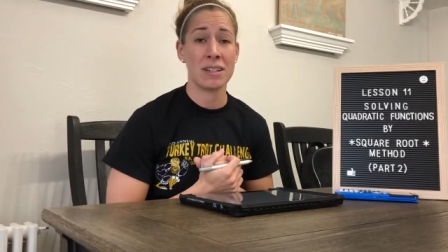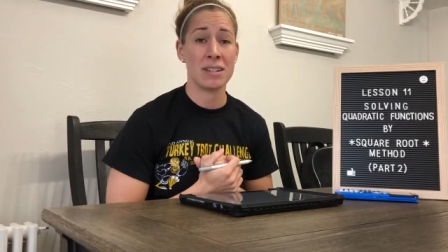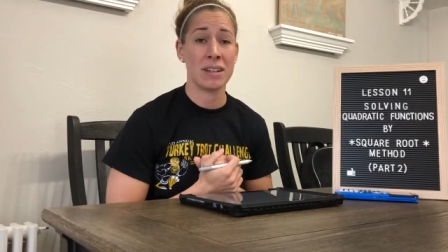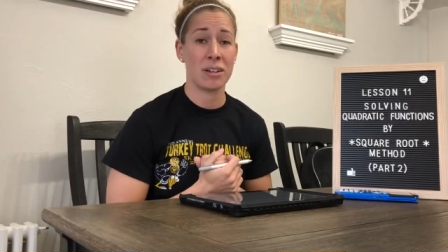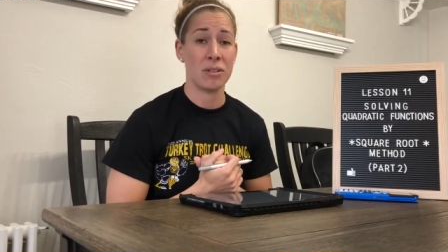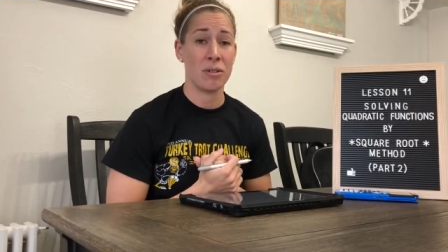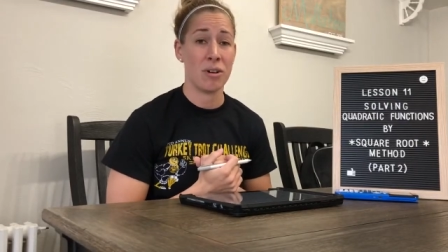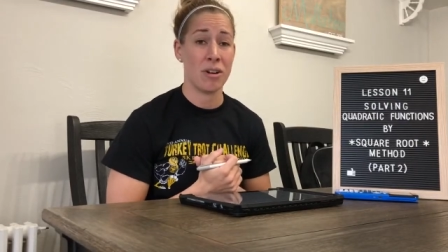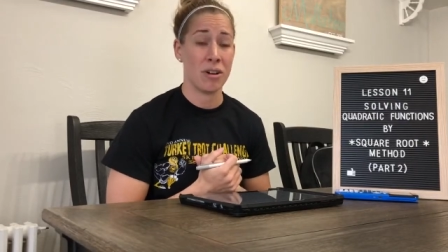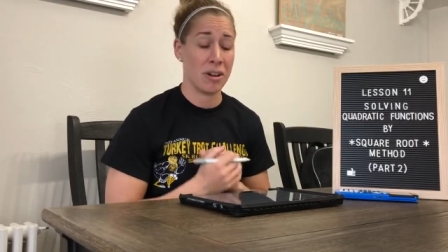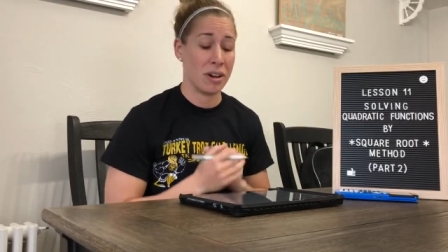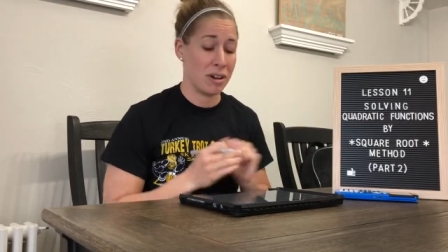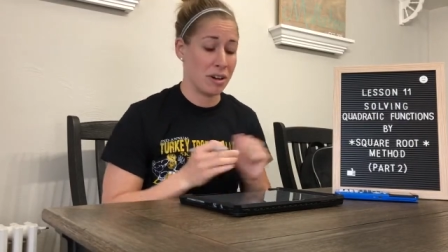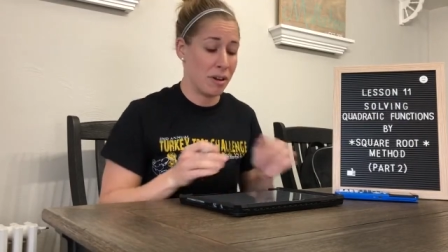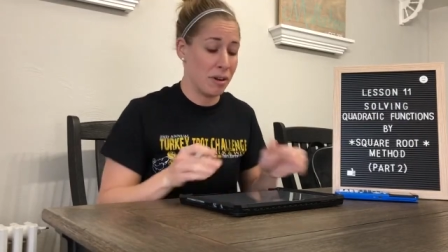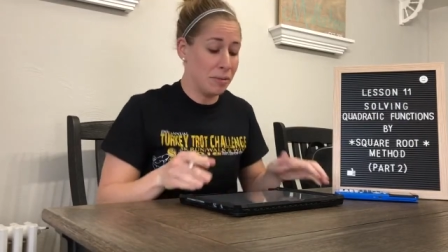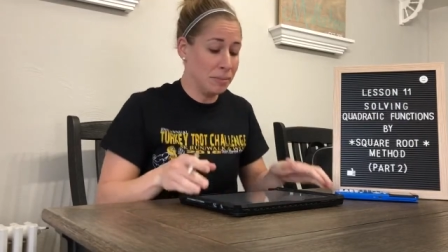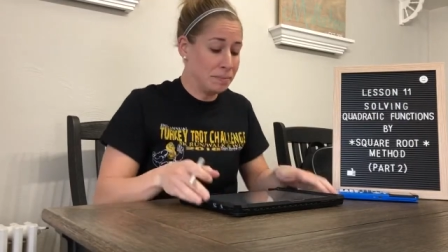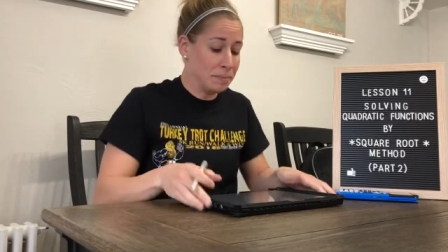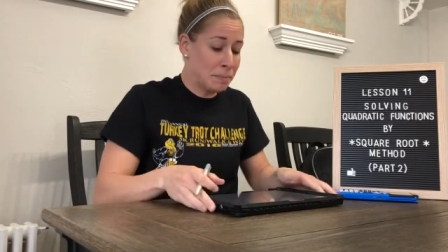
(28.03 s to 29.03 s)
that you already
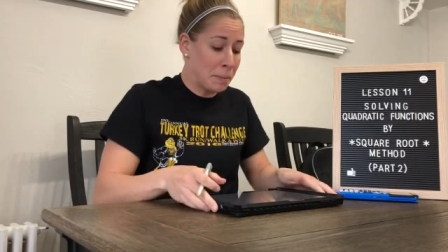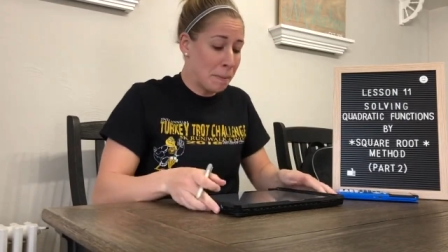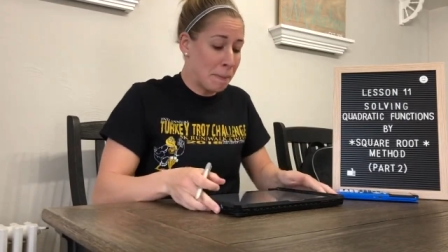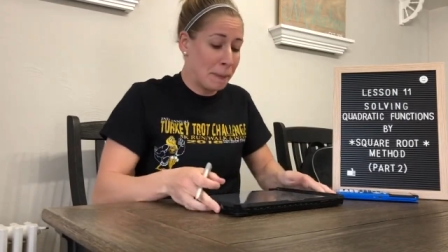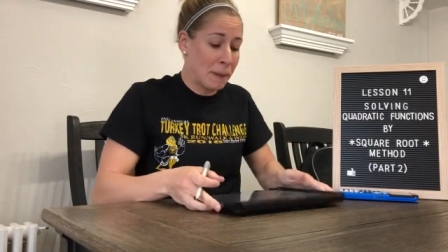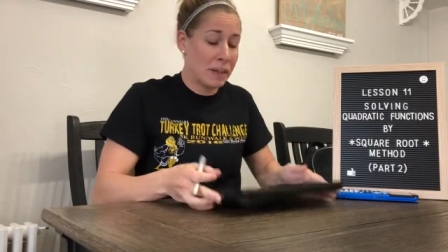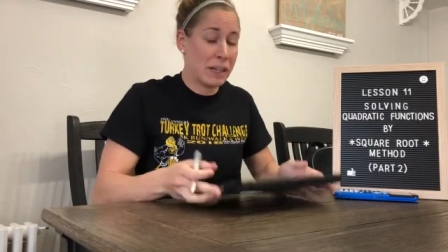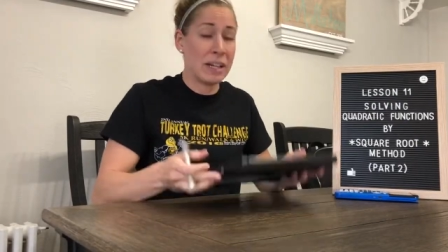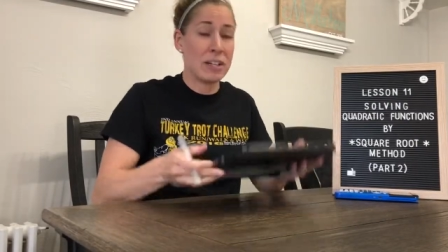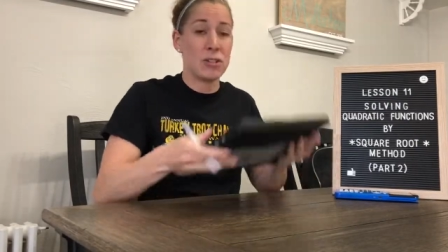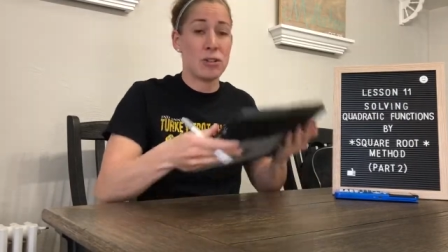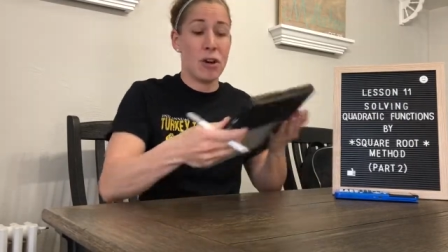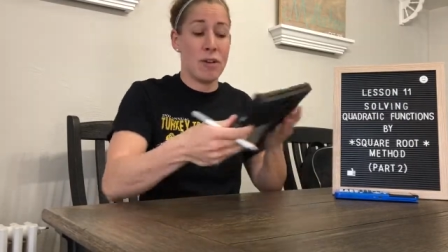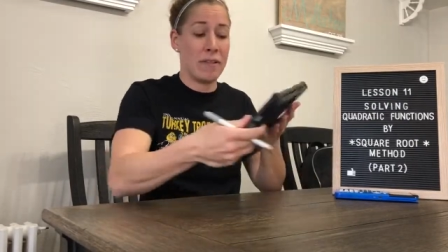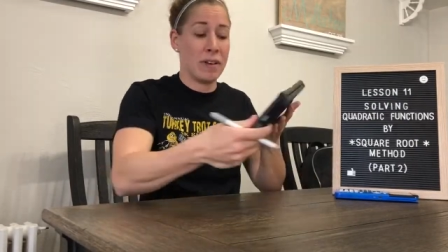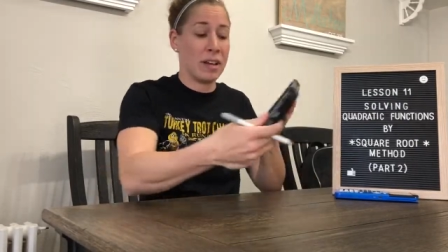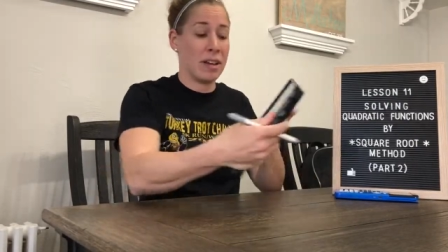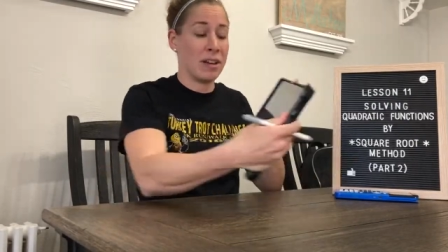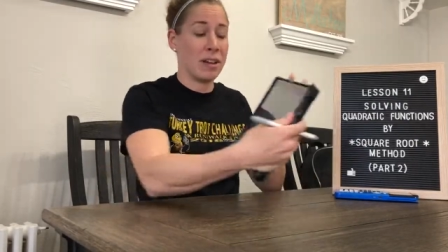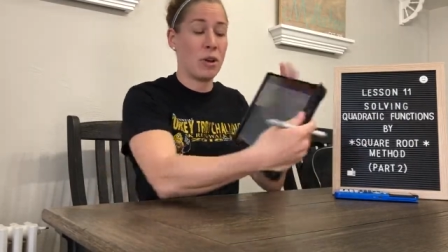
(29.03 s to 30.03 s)
know, like
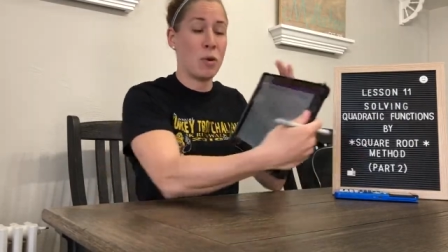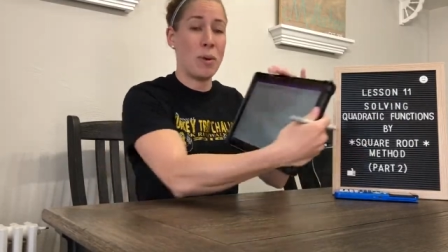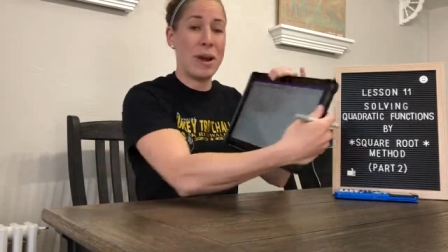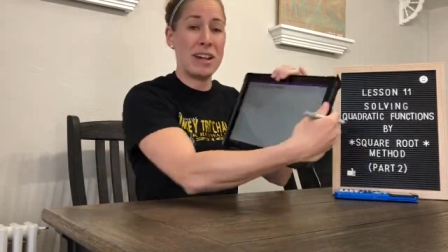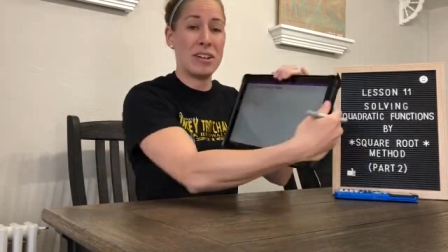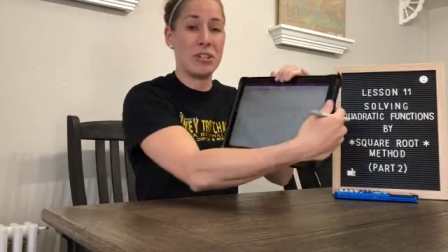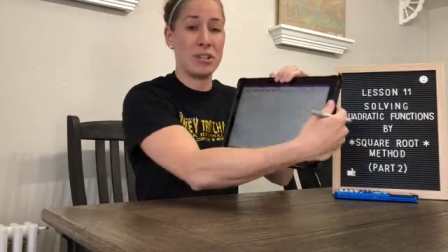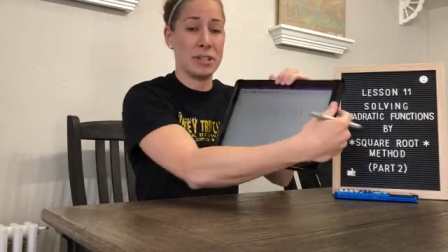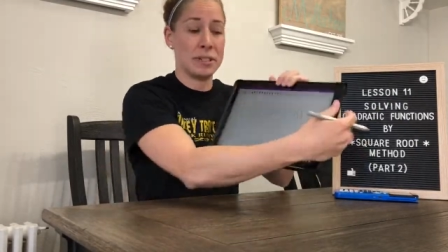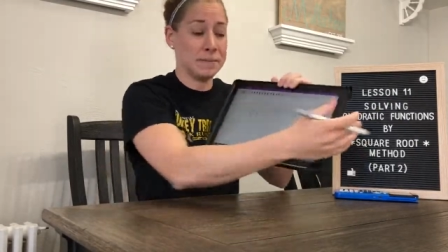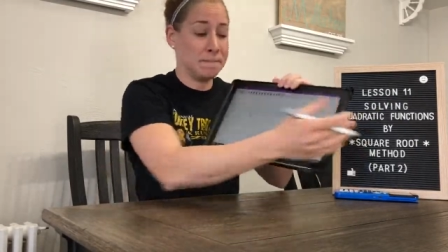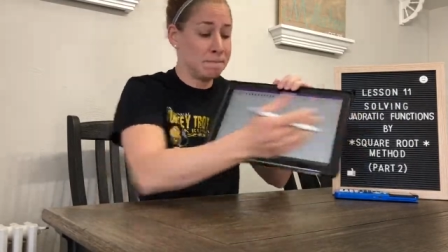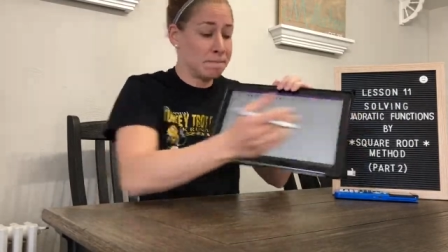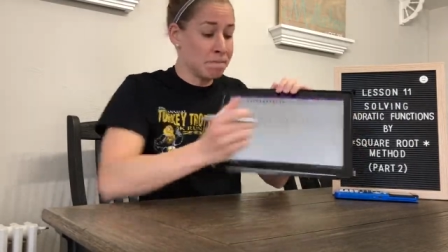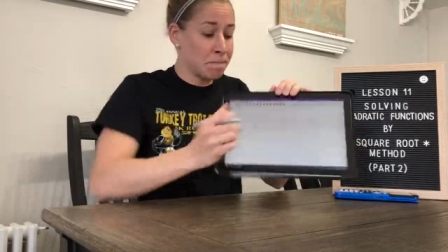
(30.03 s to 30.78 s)
solving an equation.